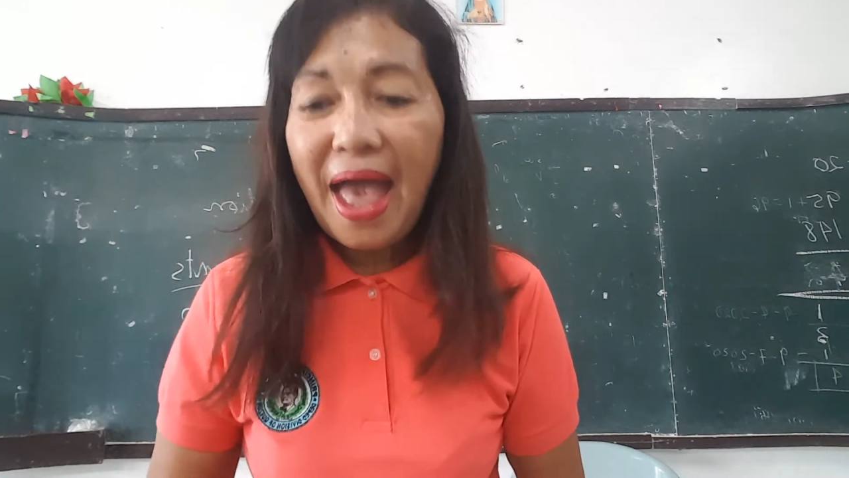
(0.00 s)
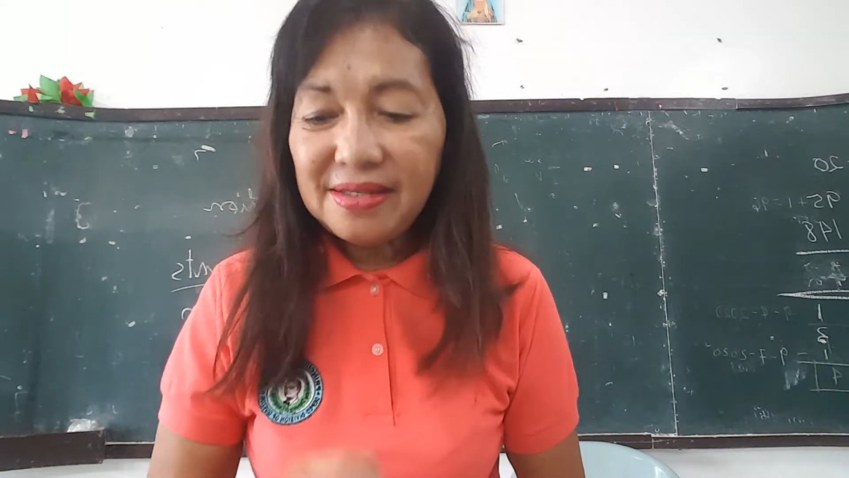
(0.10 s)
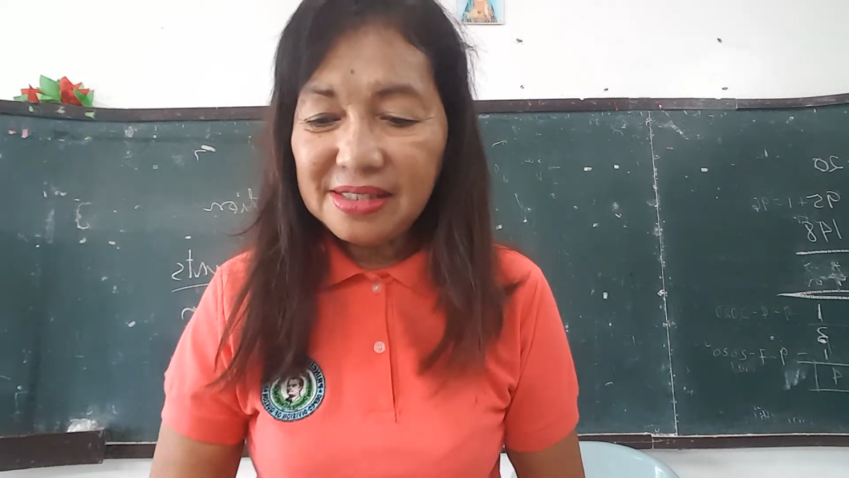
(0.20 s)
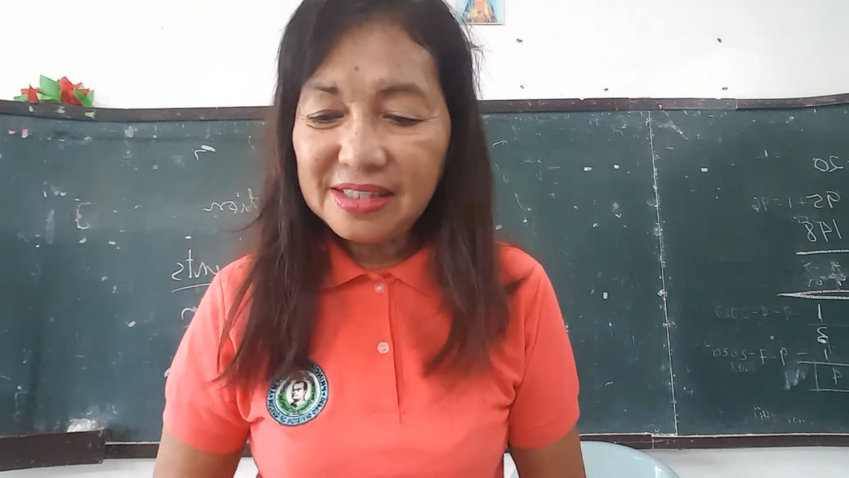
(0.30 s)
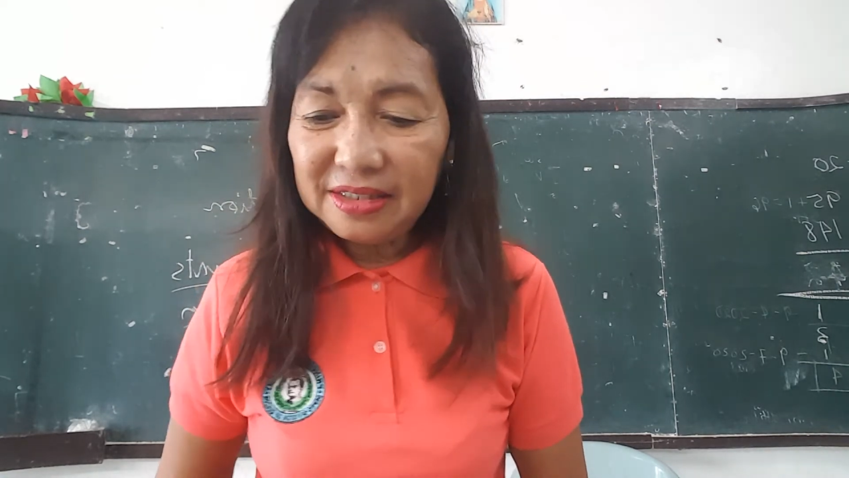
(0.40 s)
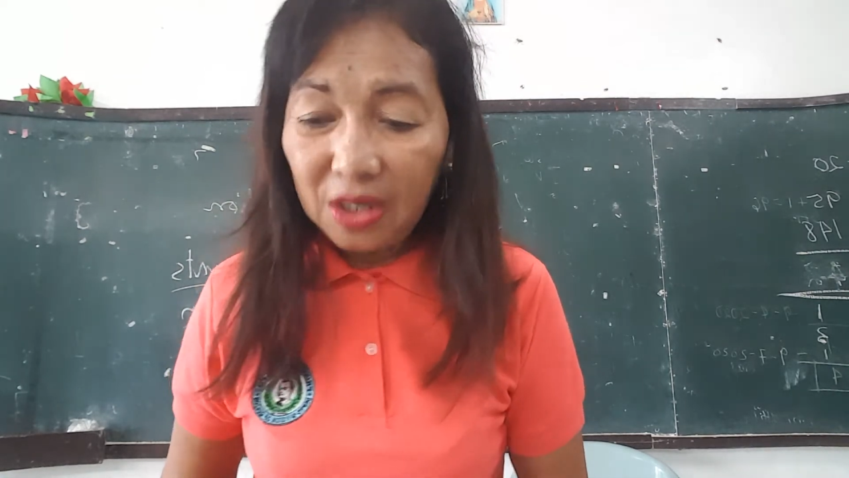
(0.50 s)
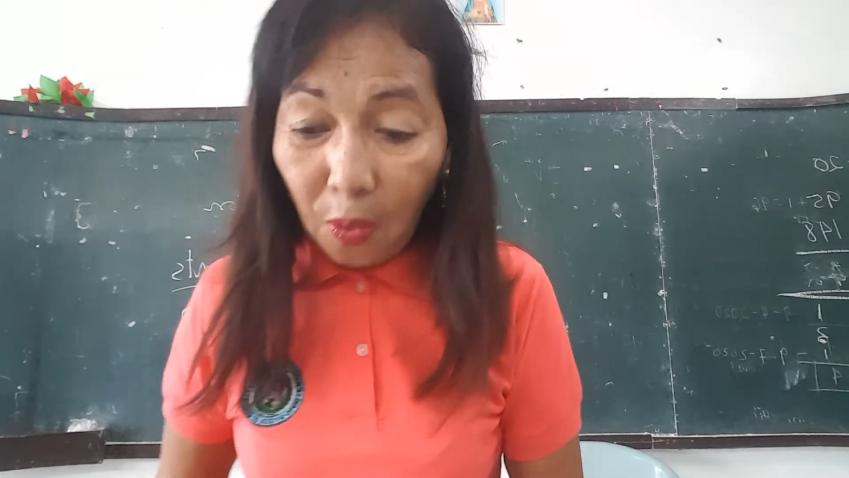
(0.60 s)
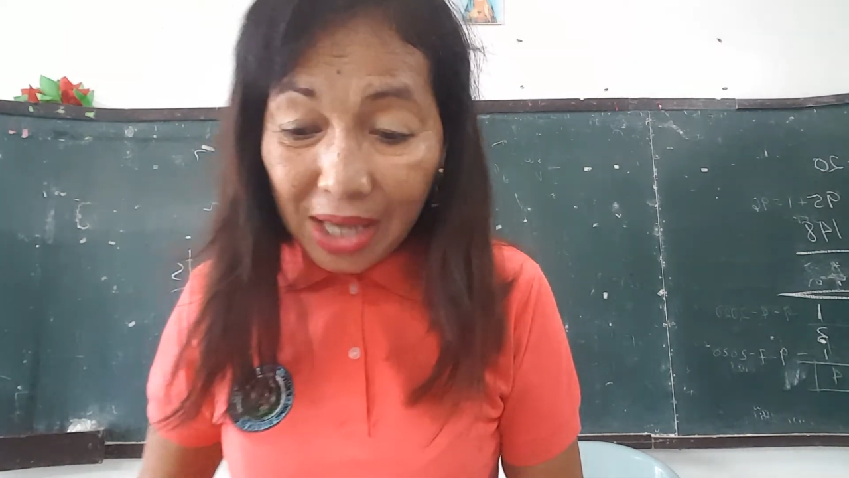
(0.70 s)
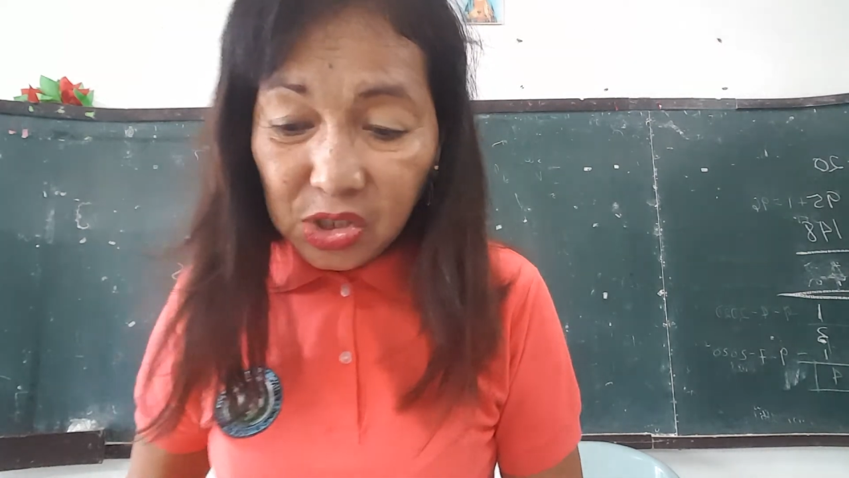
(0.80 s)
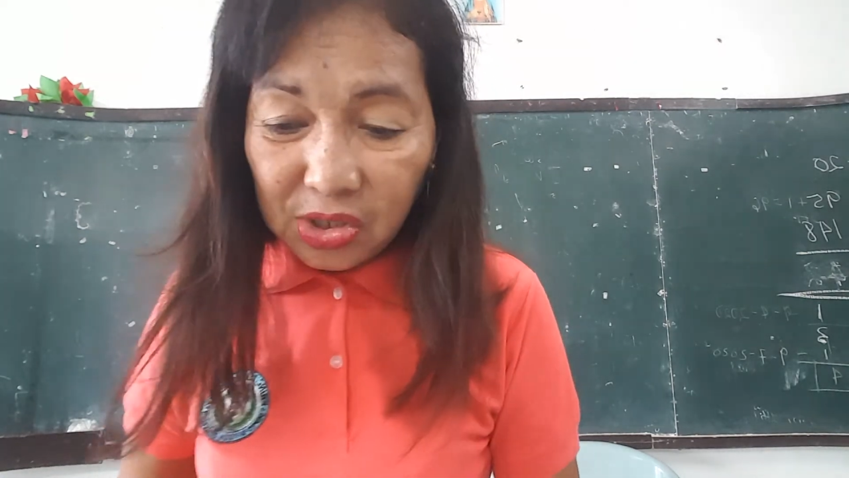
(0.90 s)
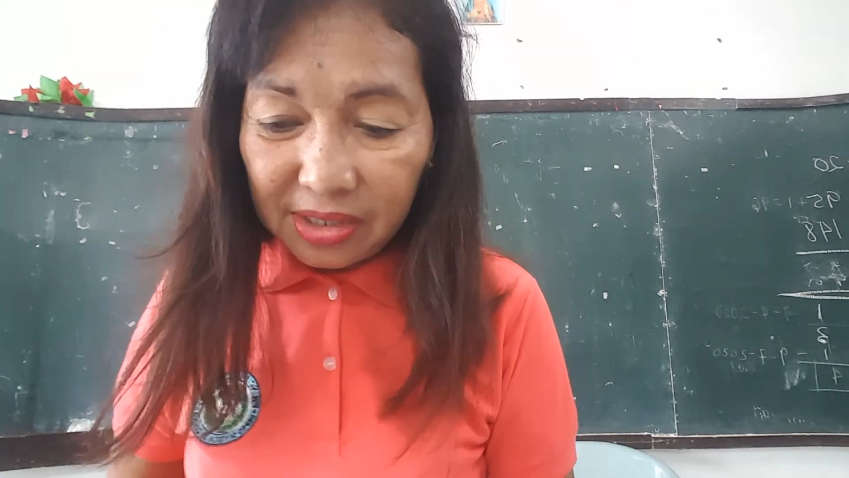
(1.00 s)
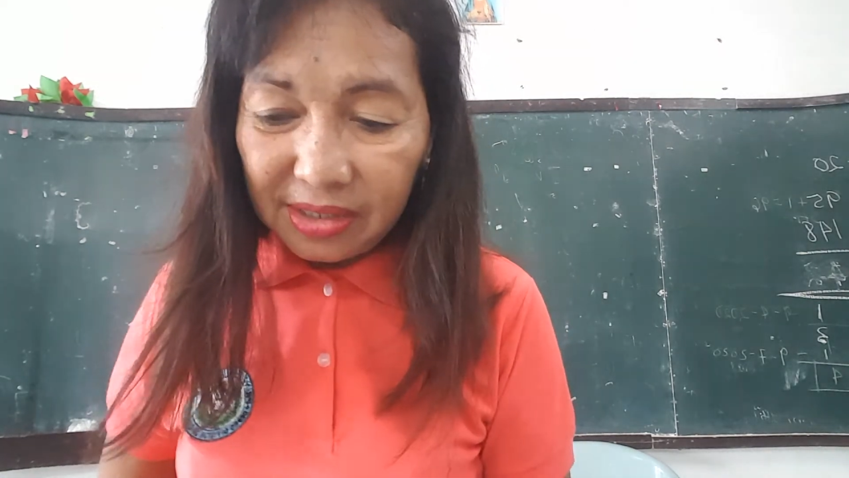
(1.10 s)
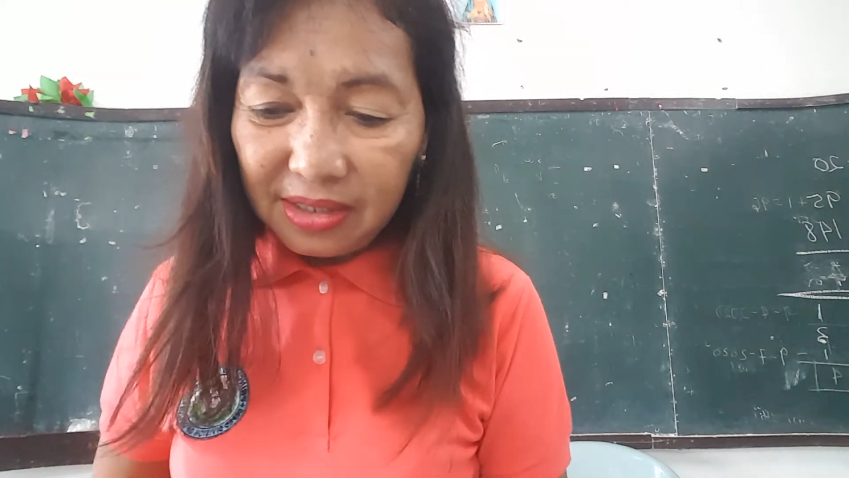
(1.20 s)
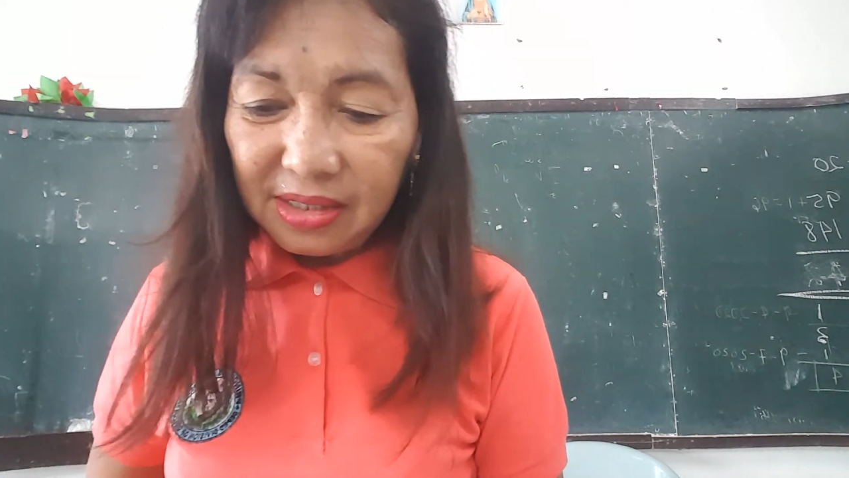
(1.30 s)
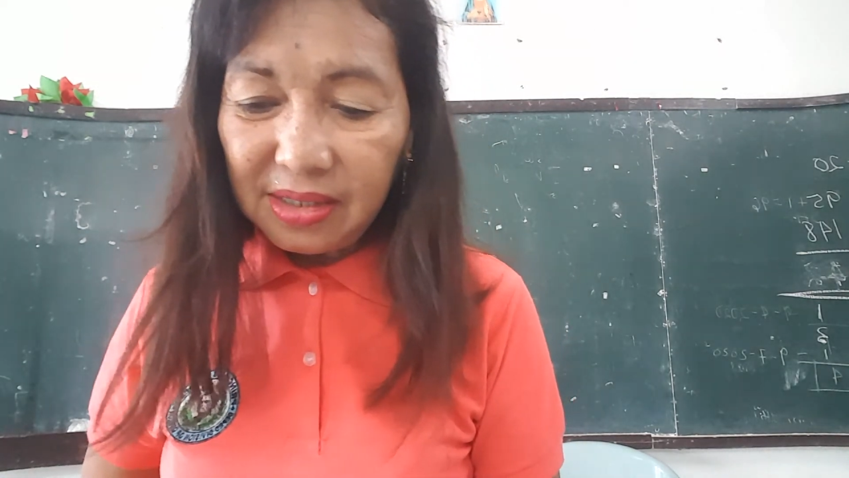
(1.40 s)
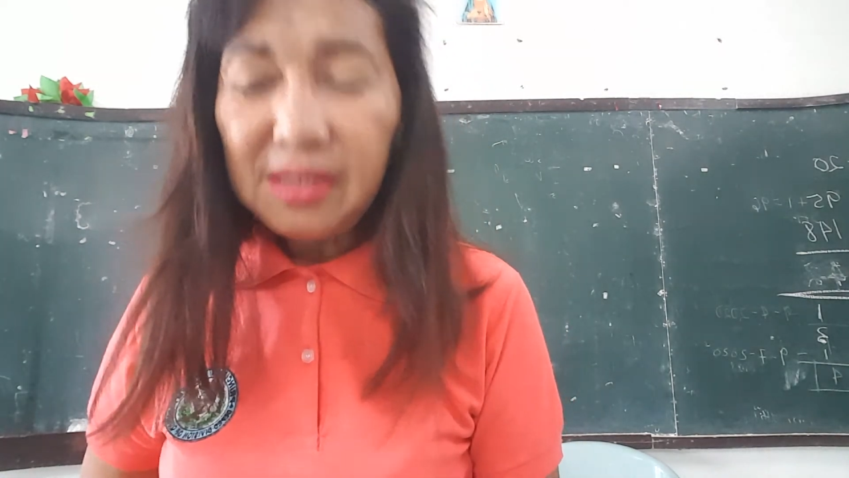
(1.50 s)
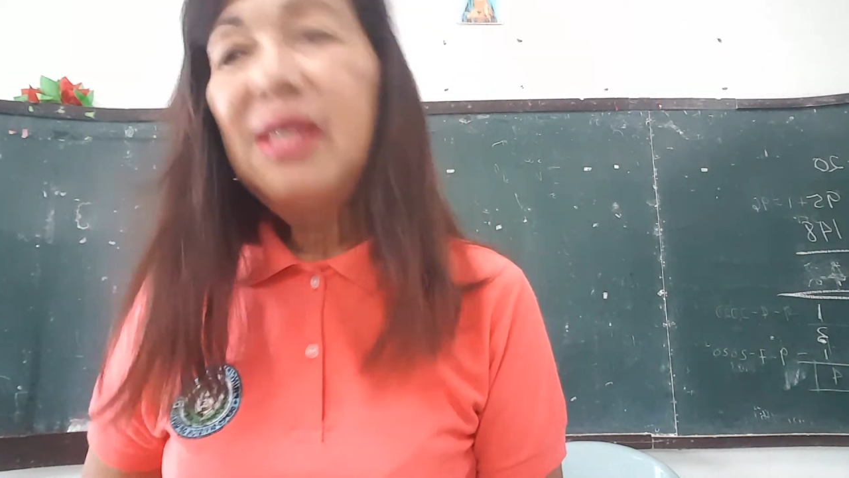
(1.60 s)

answer the questions.